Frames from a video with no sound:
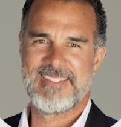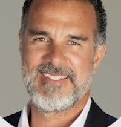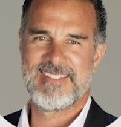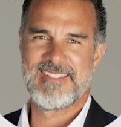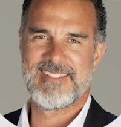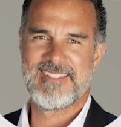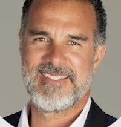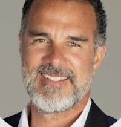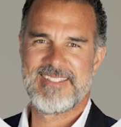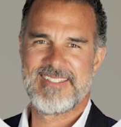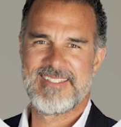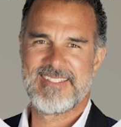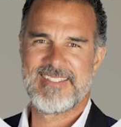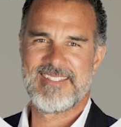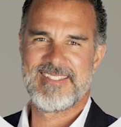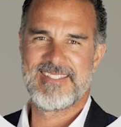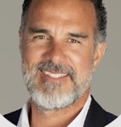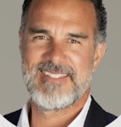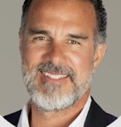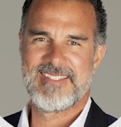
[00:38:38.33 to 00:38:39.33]
negative
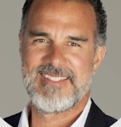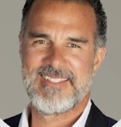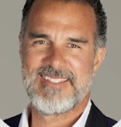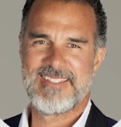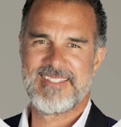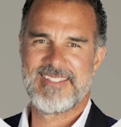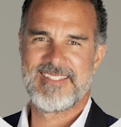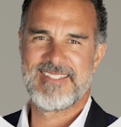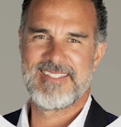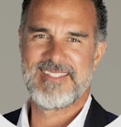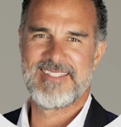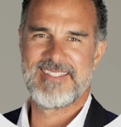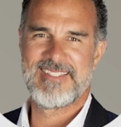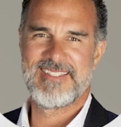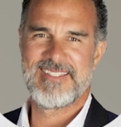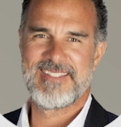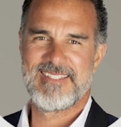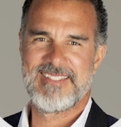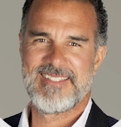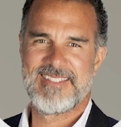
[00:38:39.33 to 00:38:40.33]
way related
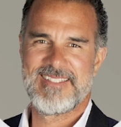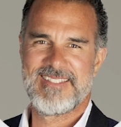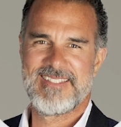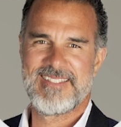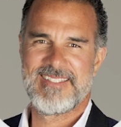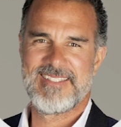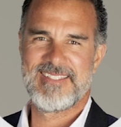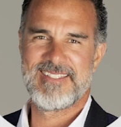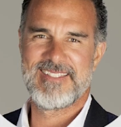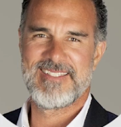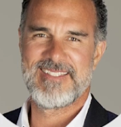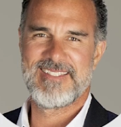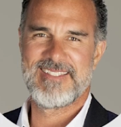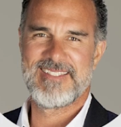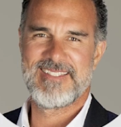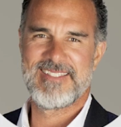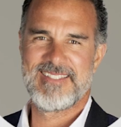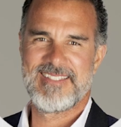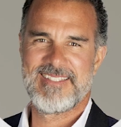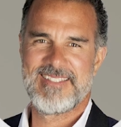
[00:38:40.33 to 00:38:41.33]
to the
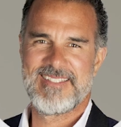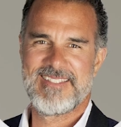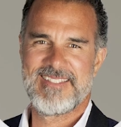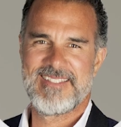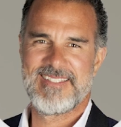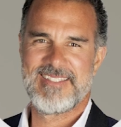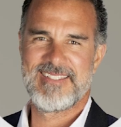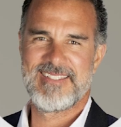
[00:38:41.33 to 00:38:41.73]
economic